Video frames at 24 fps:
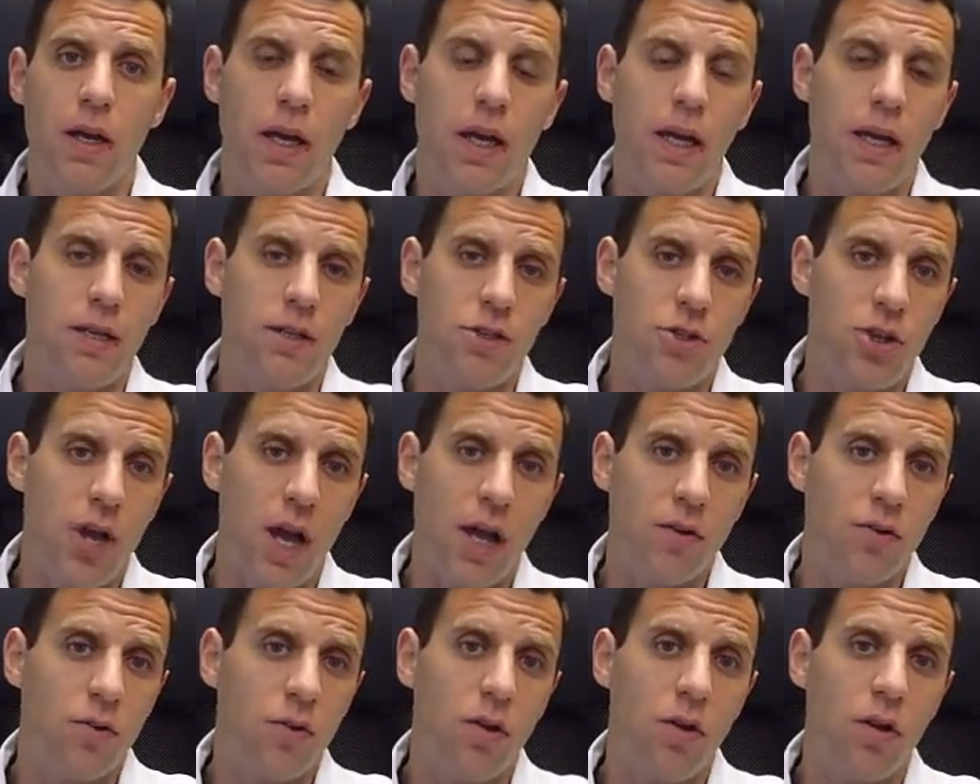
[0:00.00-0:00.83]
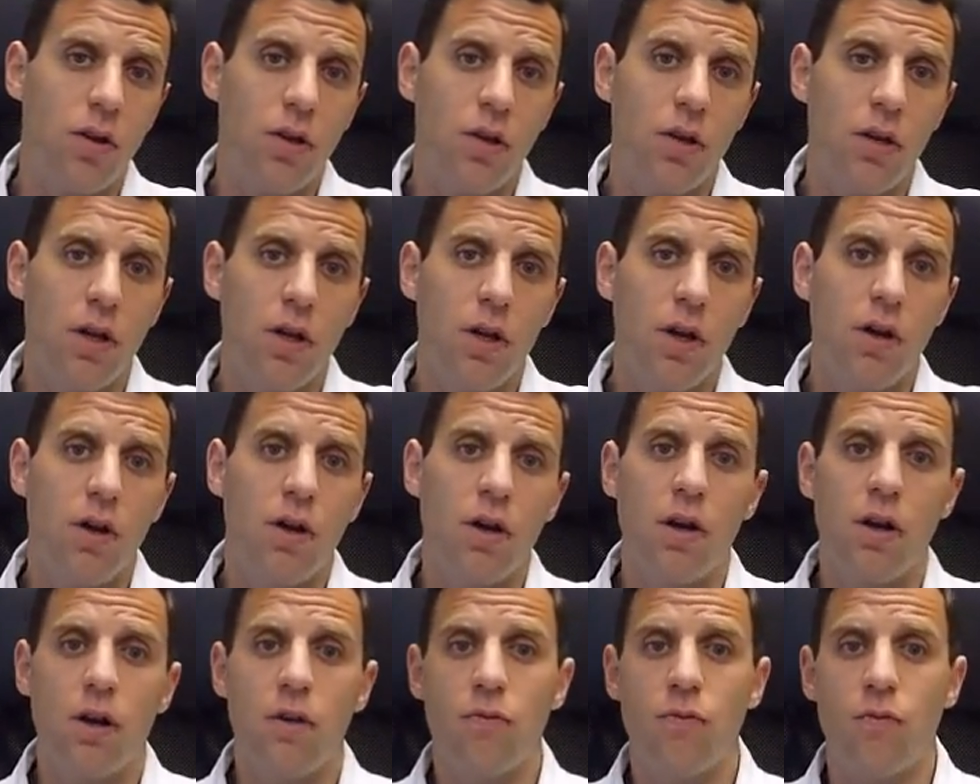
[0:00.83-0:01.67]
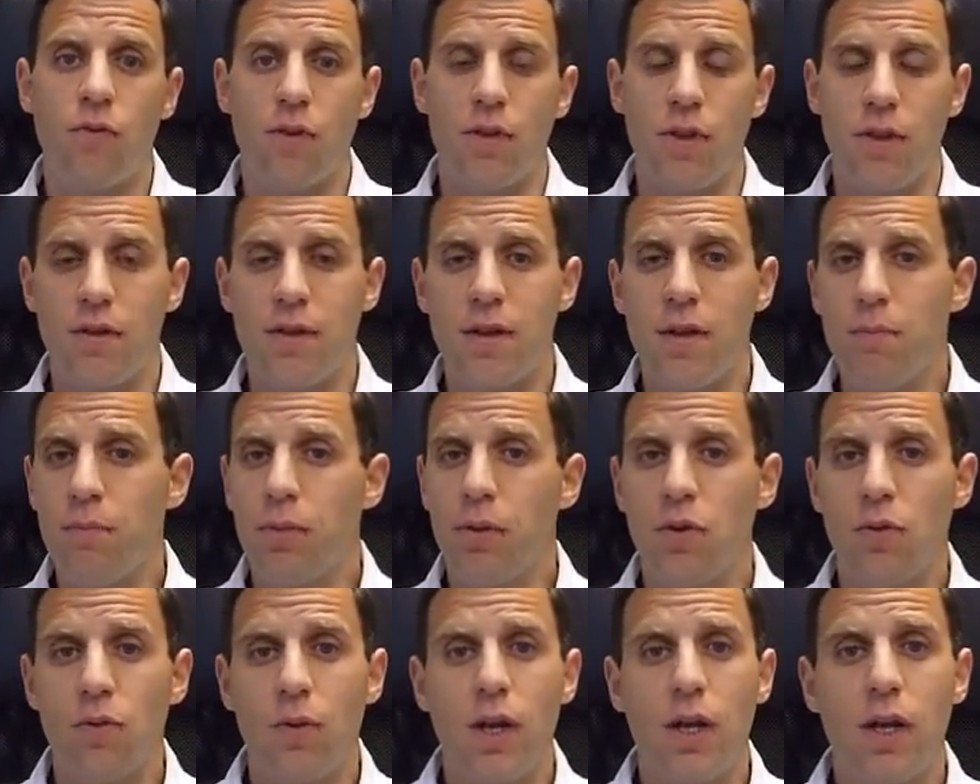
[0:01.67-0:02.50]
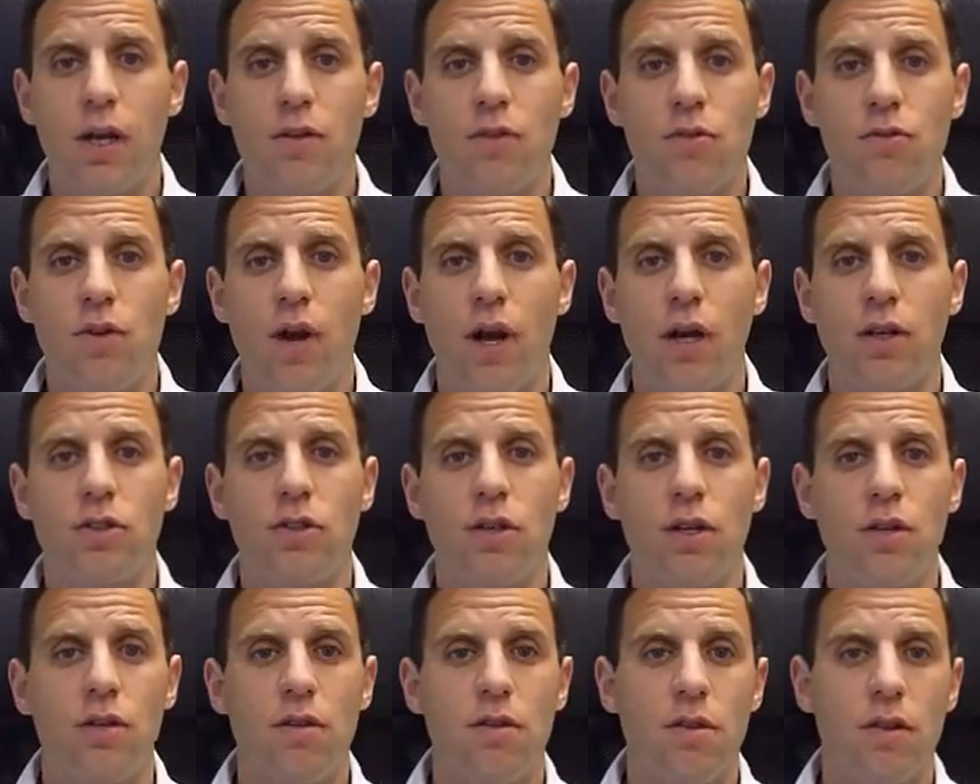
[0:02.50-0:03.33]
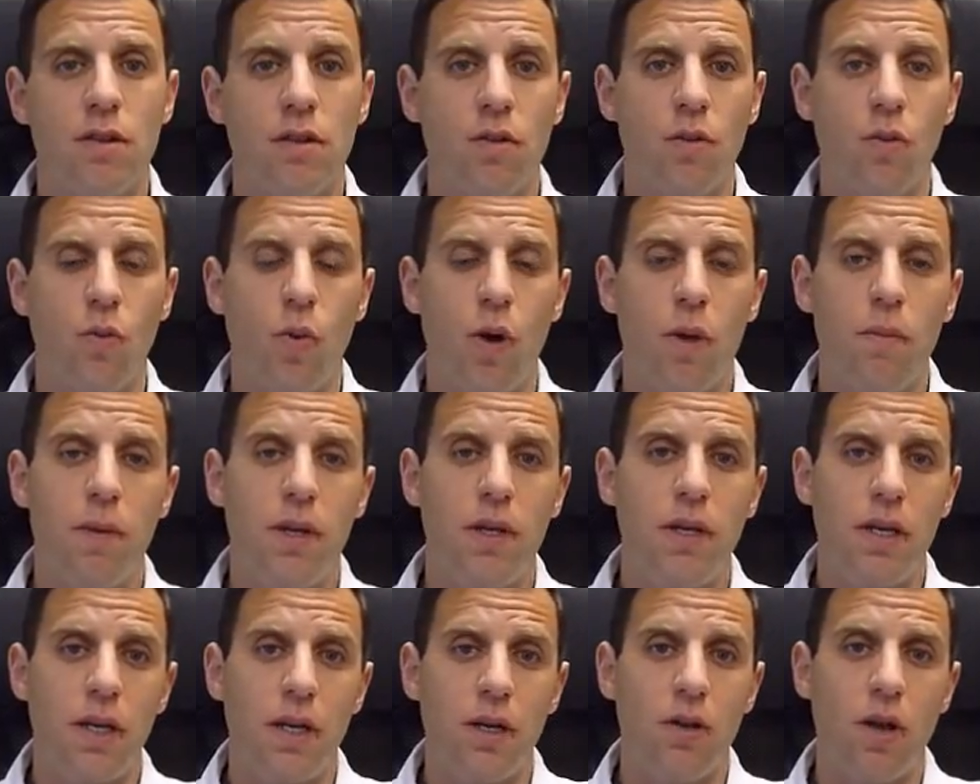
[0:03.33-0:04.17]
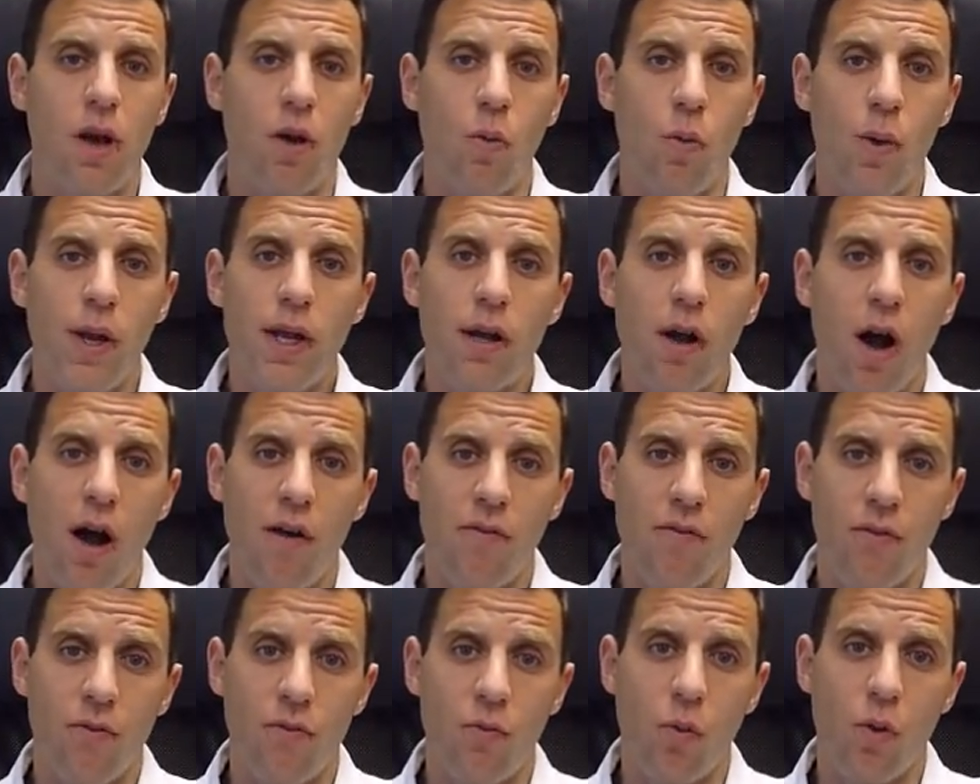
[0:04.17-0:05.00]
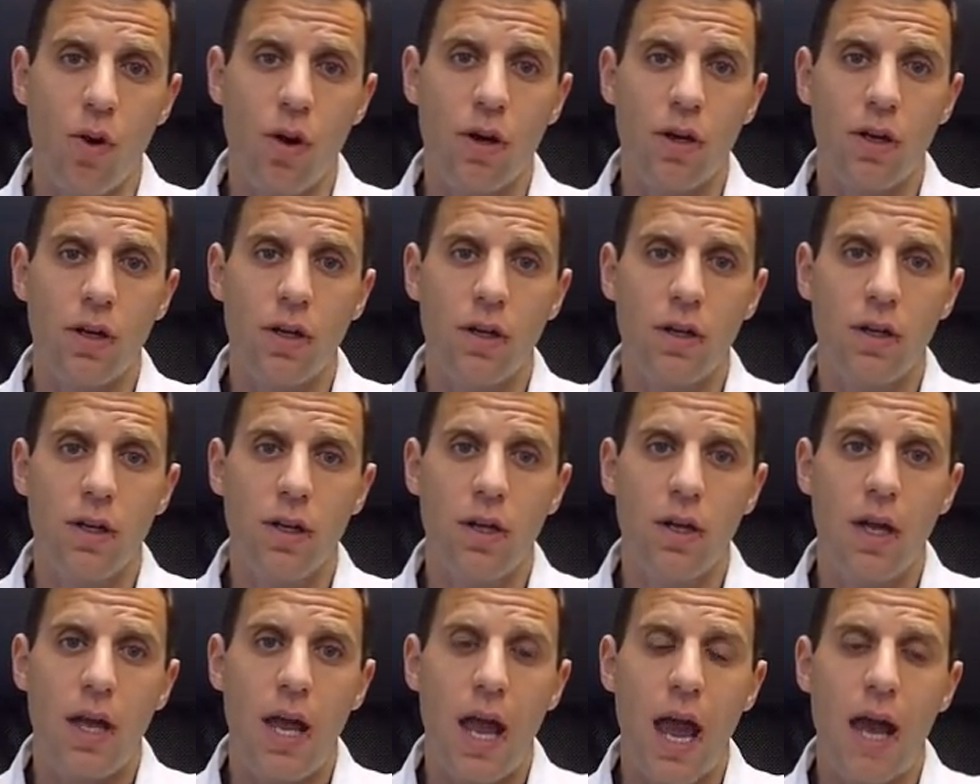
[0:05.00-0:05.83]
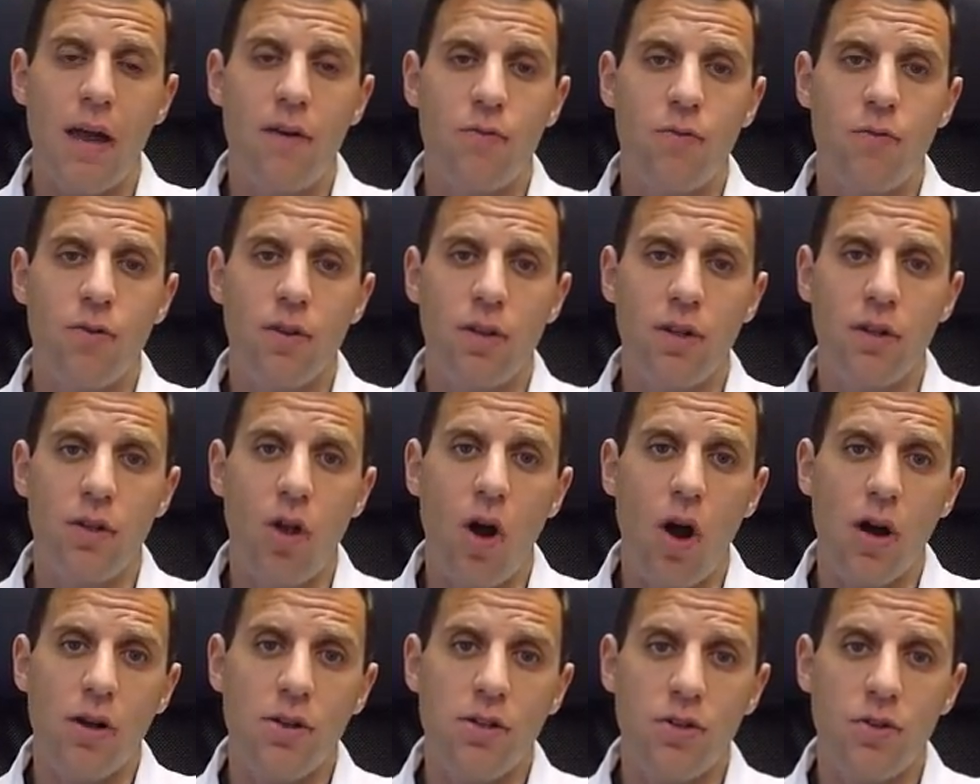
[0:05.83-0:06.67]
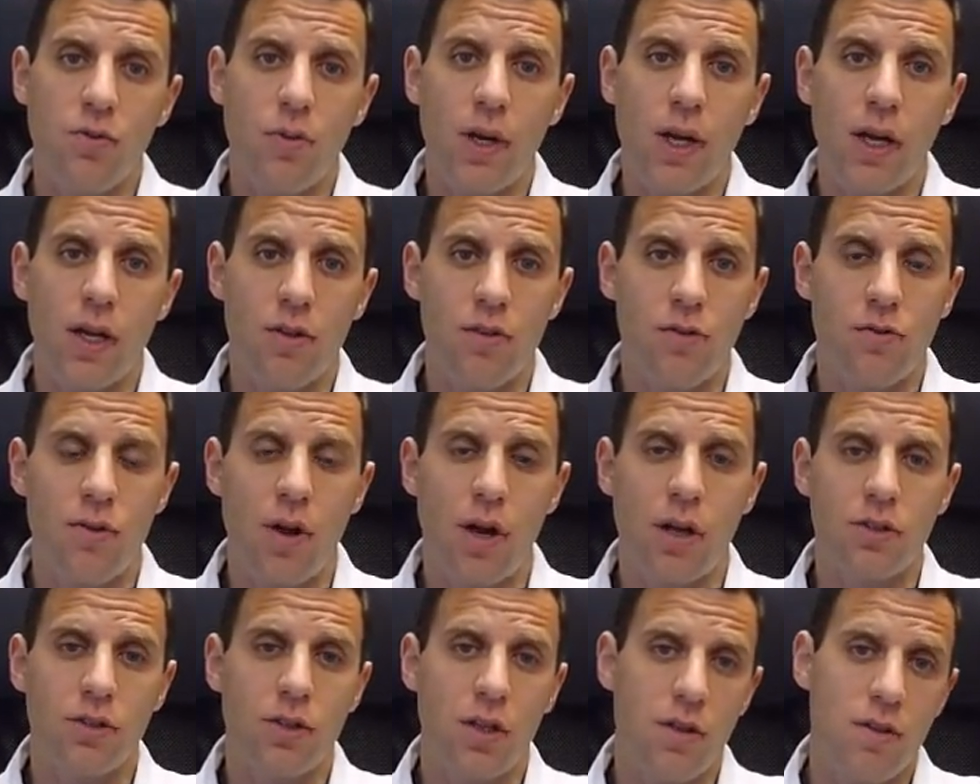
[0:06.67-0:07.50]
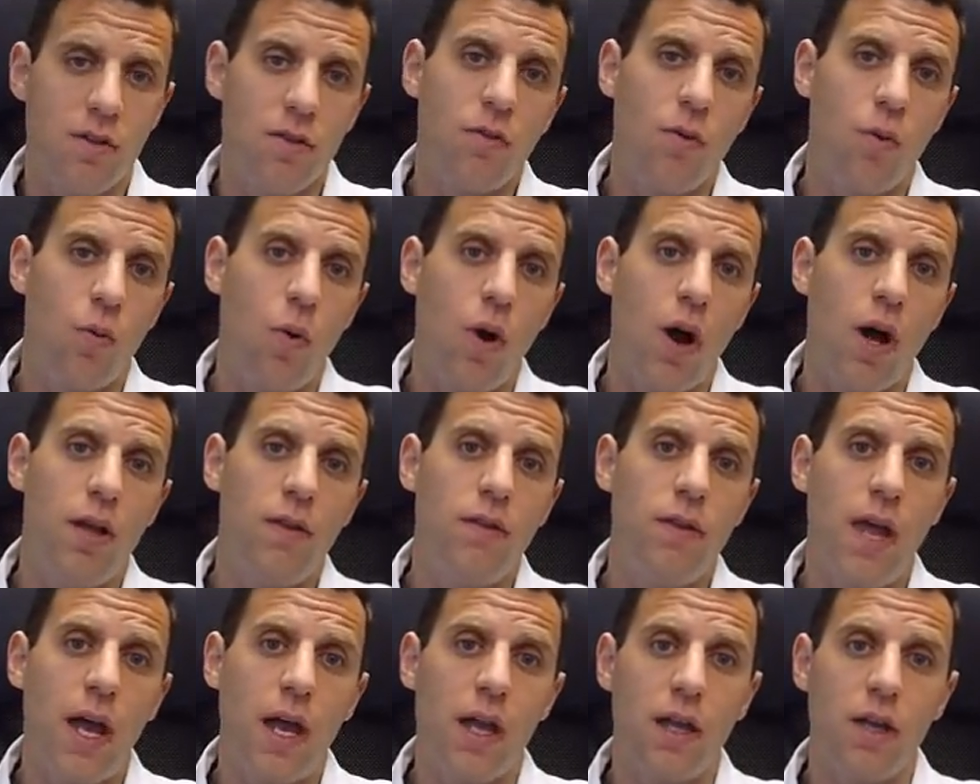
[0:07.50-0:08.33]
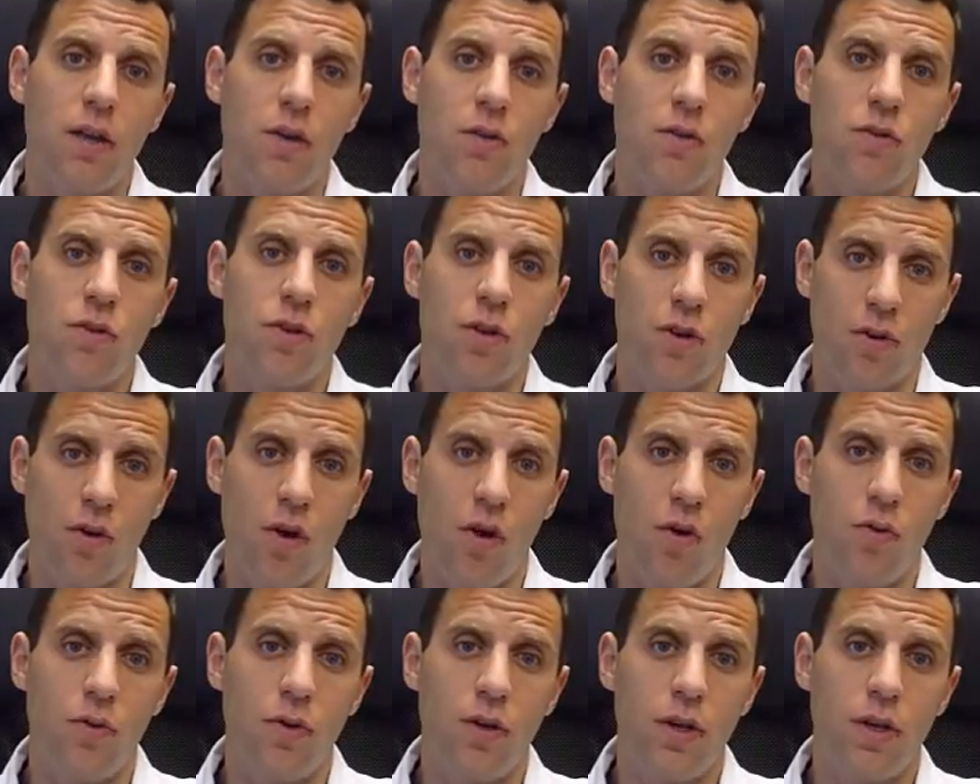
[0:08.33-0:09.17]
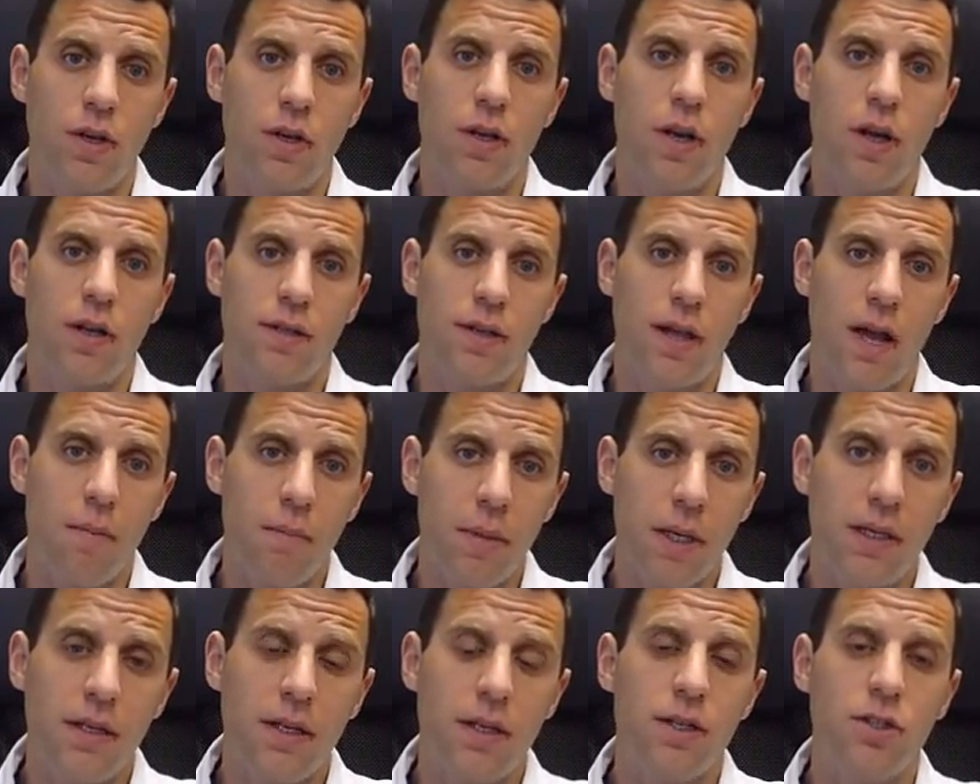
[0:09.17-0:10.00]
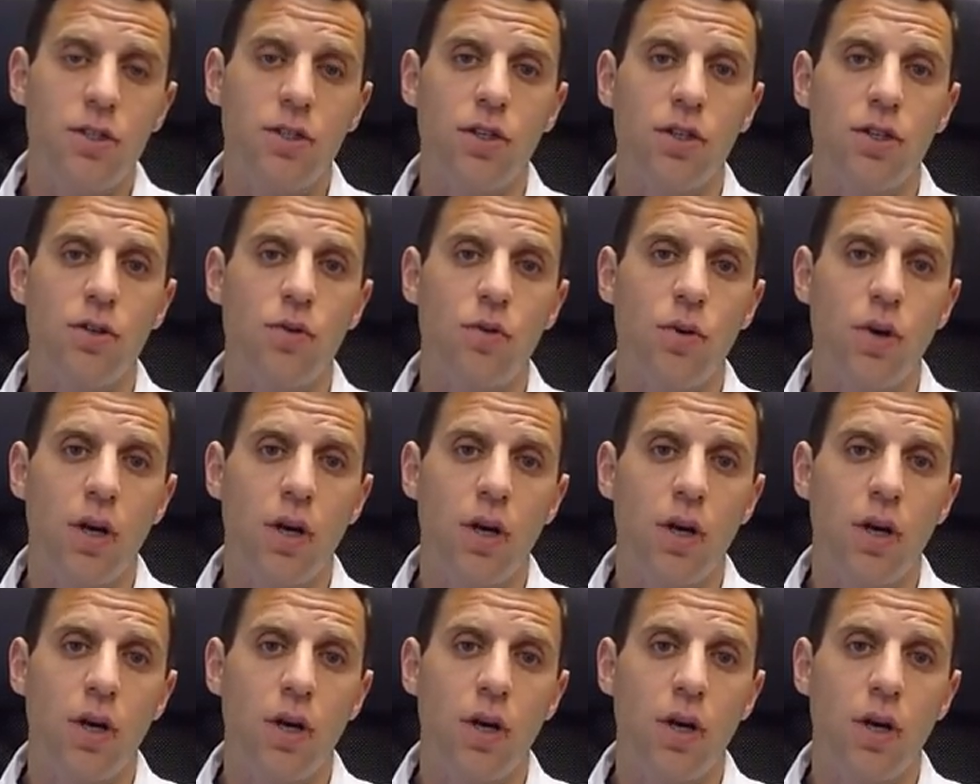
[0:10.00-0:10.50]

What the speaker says: In general, for the simpler reconstructions, women need a week off of work, and for the larger reconstructions, the one that use your own tummy tissue,